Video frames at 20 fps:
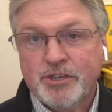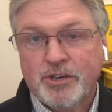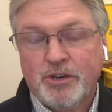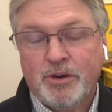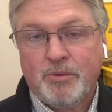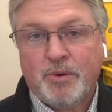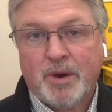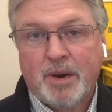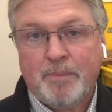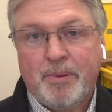You
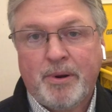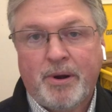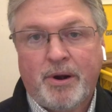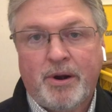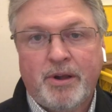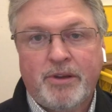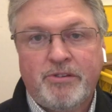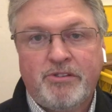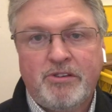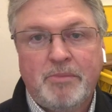don't want to put it
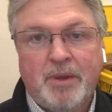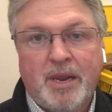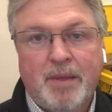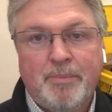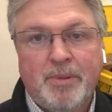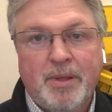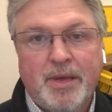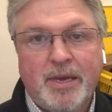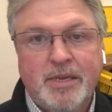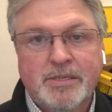on too many
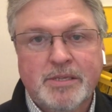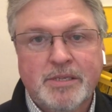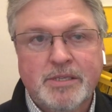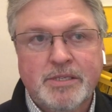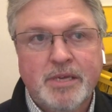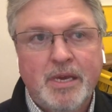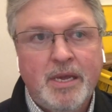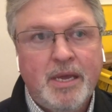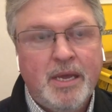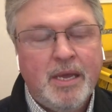
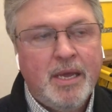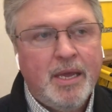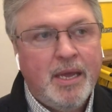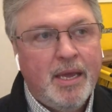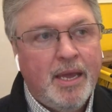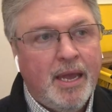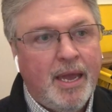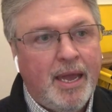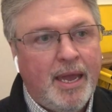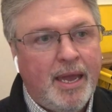places
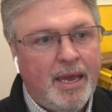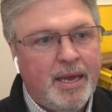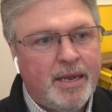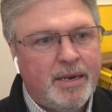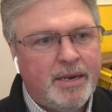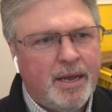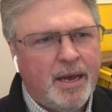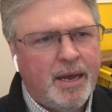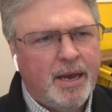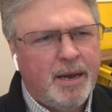
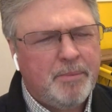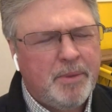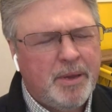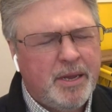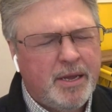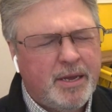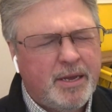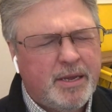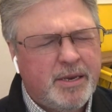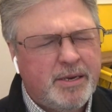and uh,
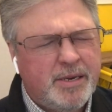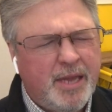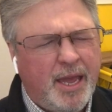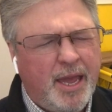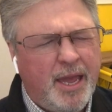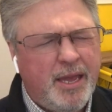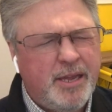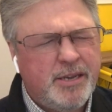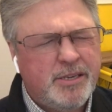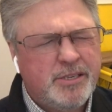it
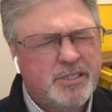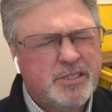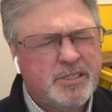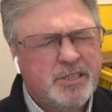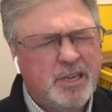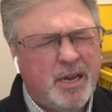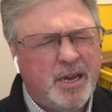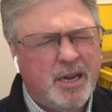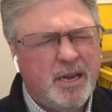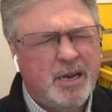contains
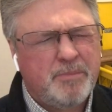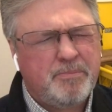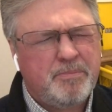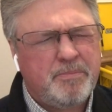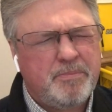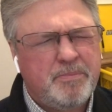uh,